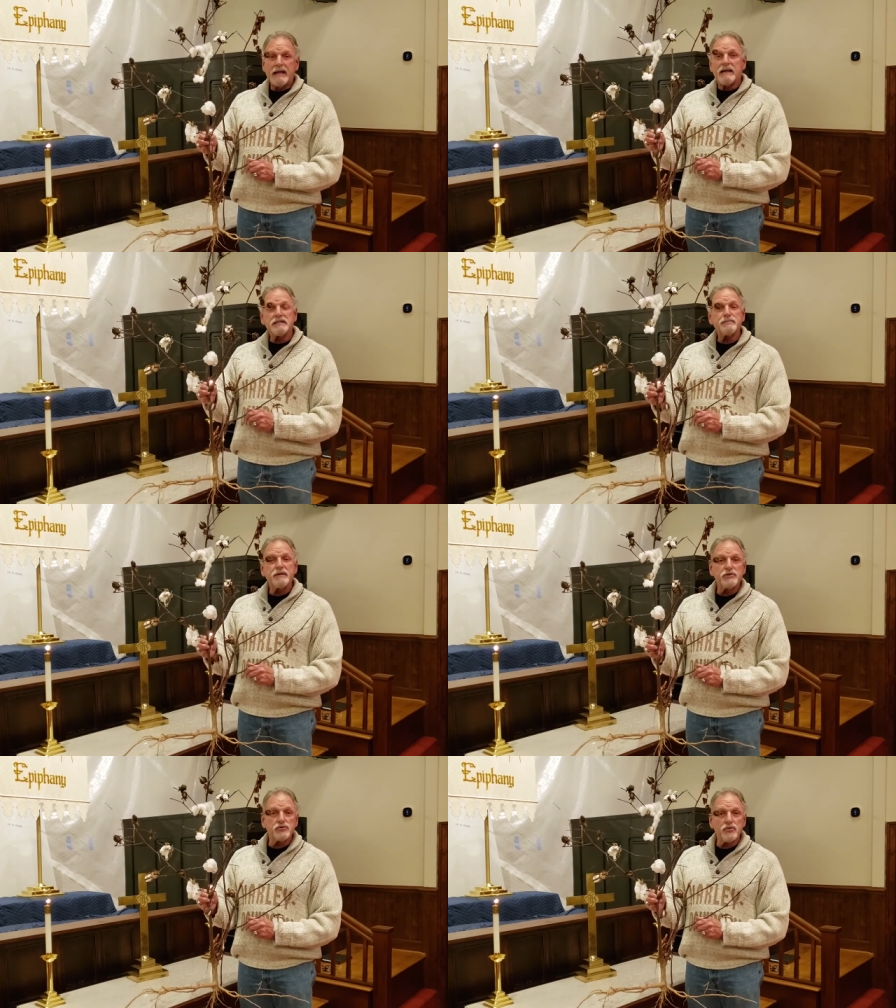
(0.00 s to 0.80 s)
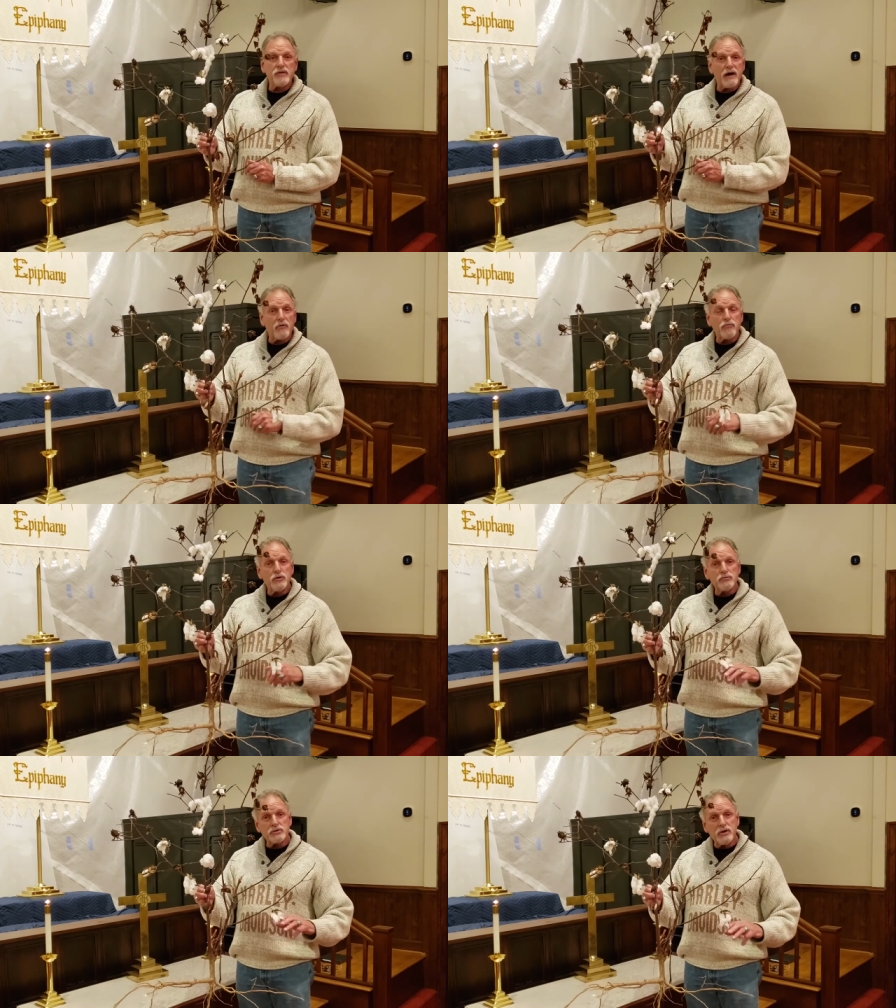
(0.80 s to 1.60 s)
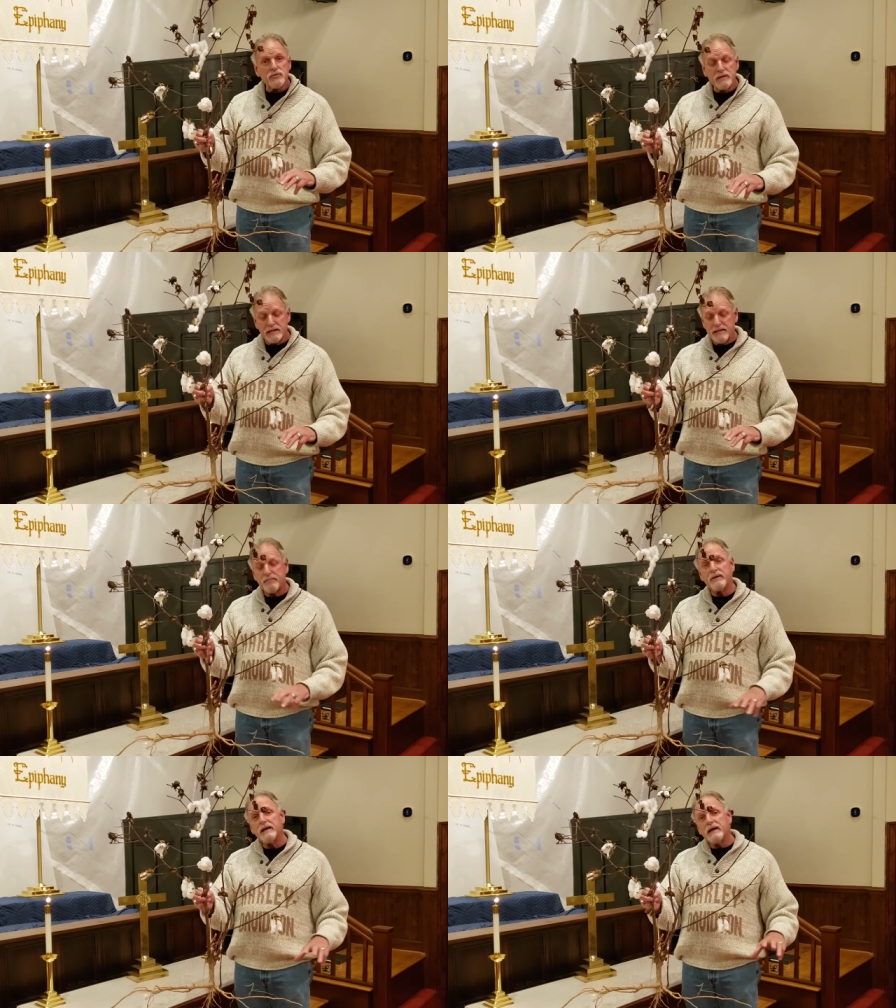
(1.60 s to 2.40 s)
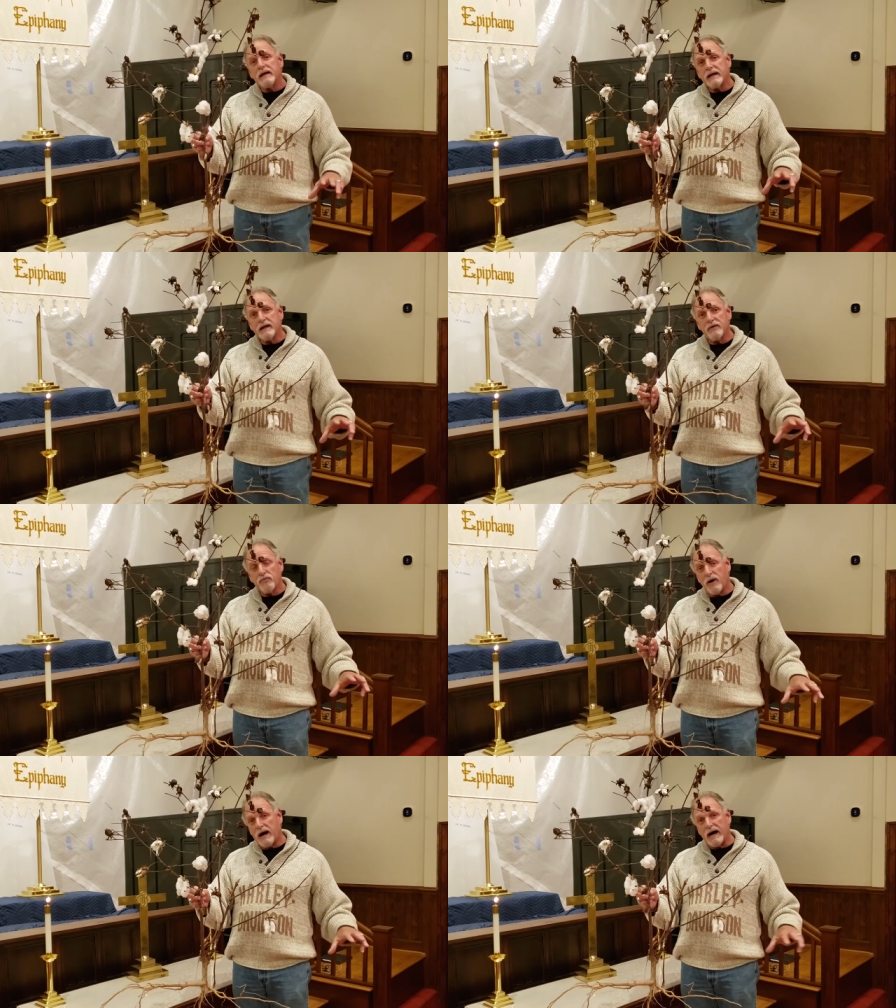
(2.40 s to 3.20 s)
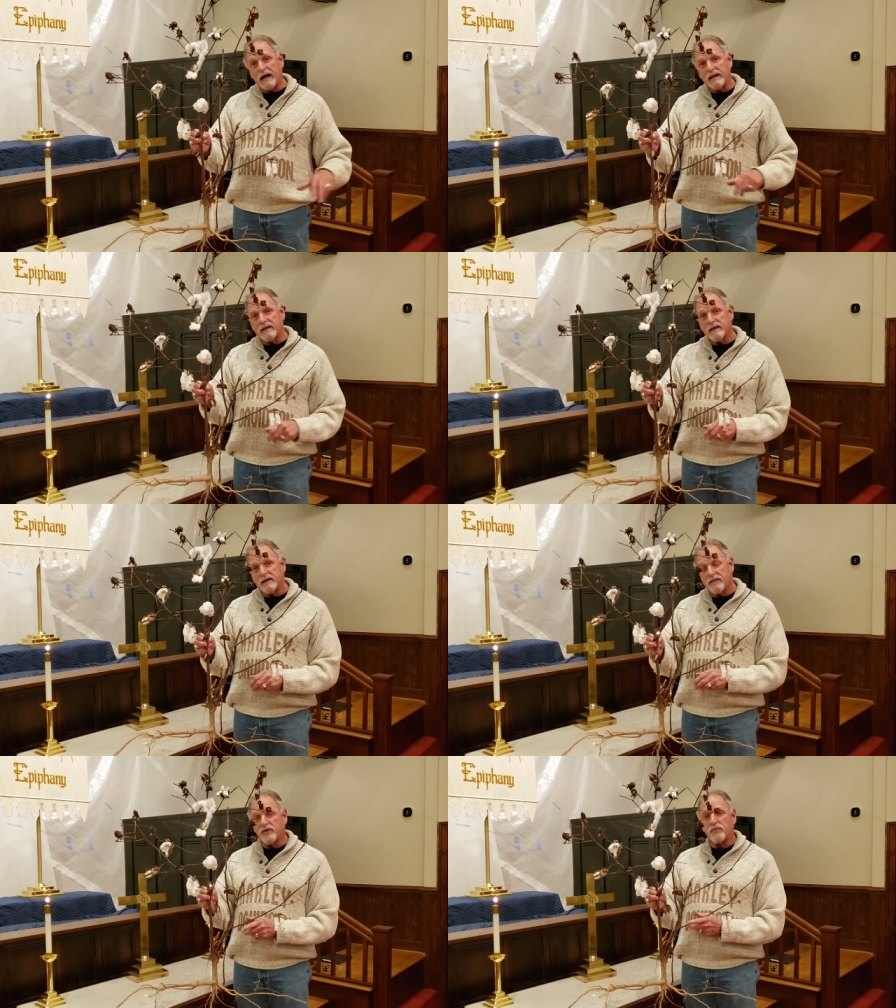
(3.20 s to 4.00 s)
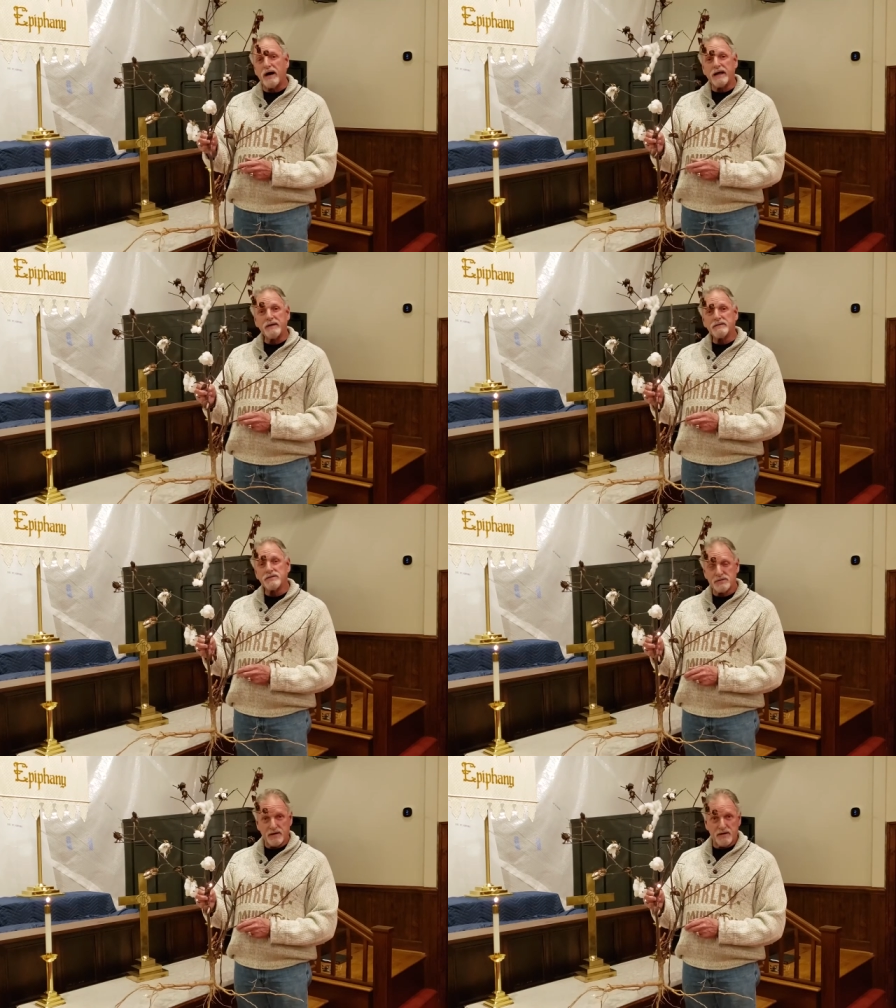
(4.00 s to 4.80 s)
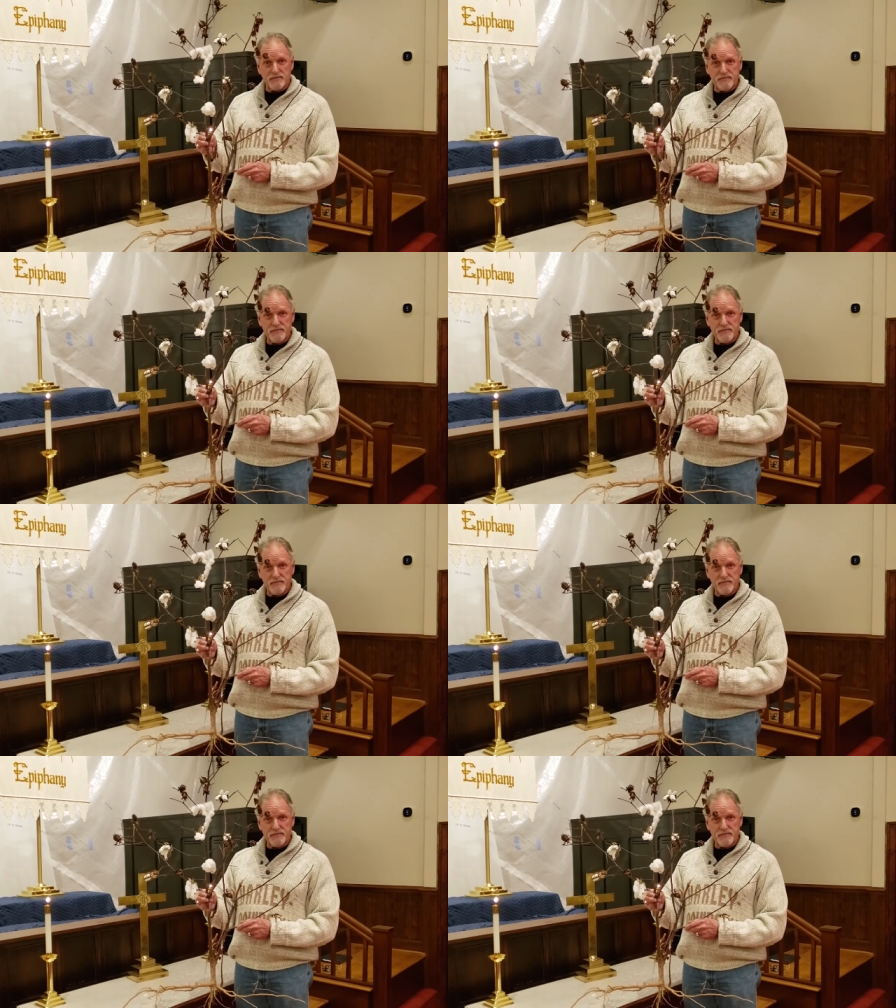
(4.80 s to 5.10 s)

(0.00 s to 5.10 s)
let's be sure that our roots go deep and go wide in the right stuff.